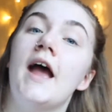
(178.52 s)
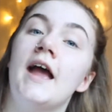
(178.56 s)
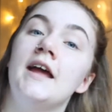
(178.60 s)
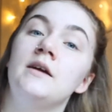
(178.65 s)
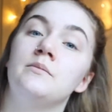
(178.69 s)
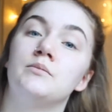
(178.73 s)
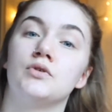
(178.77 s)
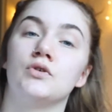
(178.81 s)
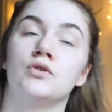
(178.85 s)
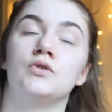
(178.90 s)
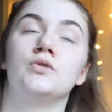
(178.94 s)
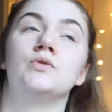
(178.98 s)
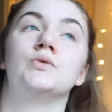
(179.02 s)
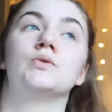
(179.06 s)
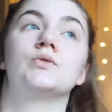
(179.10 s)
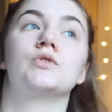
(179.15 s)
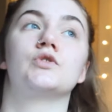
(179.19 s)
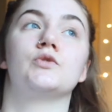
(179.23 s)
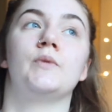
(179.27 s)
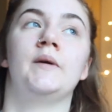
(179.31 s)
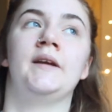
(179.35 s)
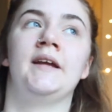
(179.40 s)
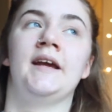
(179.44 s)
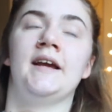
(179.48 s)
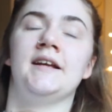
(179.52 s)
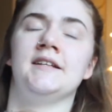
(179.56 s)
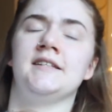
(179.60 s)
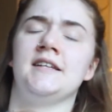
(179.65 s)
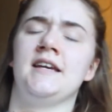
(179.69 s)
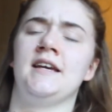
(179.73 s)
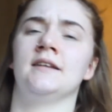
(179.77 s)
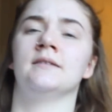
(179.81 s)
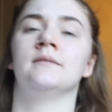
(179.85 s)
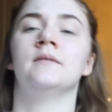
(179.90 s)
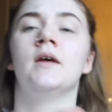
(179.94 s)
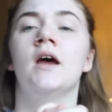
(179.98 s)
April
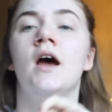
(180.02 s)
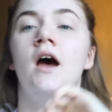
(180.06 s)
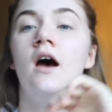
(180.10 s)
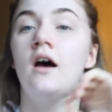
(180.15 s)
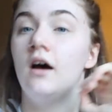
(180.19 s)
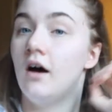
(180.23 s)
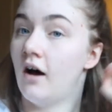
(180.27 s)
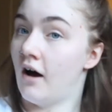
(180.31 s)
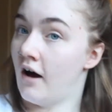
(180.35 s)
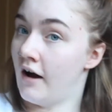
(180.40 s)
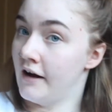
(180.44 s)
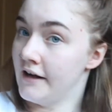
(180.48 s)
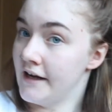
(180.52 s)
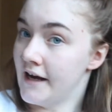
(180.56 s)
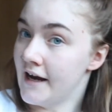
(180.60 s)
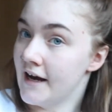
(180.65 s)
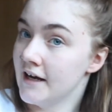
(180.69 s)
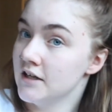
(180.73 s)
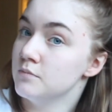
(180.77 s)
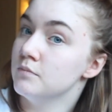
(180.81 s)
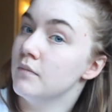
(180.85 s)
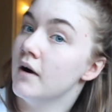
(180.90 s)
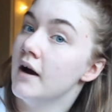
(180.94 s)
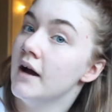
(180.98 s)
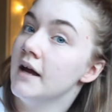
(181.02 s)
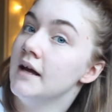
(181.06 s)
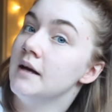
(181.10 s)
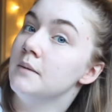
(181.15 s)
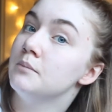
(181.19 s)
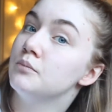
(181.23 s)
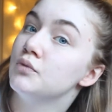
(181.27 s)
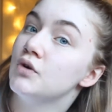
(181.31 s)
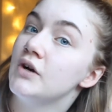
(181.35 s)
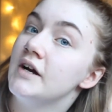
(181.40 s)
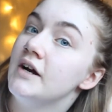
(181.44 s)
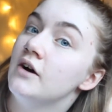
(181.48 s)
2018, I had
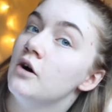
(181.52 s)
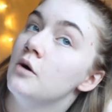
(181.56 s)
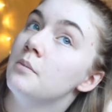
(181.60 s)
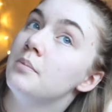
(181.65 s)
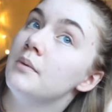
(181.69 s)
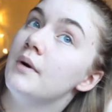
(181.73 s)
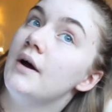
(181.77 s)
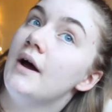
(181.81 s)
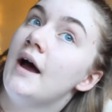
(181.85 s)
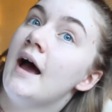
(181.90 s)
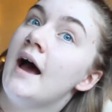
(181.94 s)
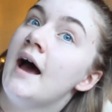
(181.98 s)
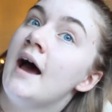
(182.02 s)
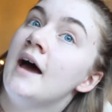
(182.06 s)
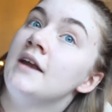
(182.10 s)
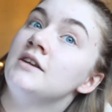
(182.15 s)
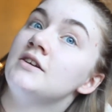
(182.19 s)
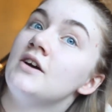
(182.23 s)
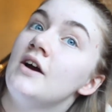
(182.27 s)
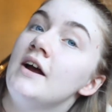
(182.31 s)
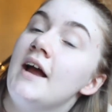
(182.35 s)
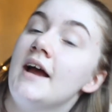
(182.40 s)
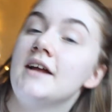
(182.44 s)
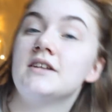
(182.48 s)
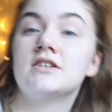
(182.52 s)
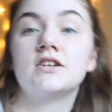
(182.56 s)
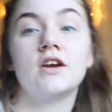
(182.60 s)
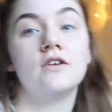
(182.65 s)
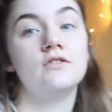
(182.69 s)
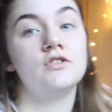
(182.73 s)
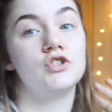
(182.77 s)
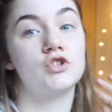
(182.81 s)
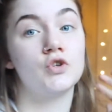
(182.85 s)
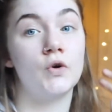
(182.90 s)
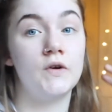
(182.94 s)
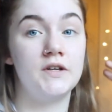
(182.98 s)
my pre-op and I had to go
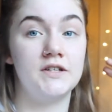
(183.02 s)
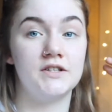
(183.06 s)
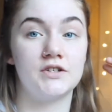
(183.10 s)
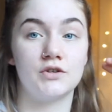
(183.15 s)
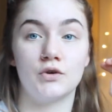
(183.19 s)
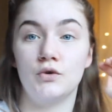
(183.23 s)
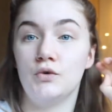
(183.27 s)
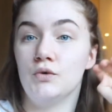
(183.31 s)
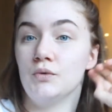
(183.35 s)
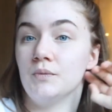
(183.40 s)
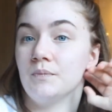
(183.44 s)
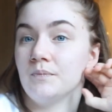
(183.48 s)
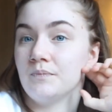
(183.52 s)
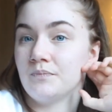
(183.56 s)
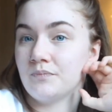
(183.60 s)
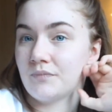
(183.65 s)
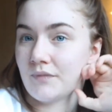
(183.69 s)
to joint school.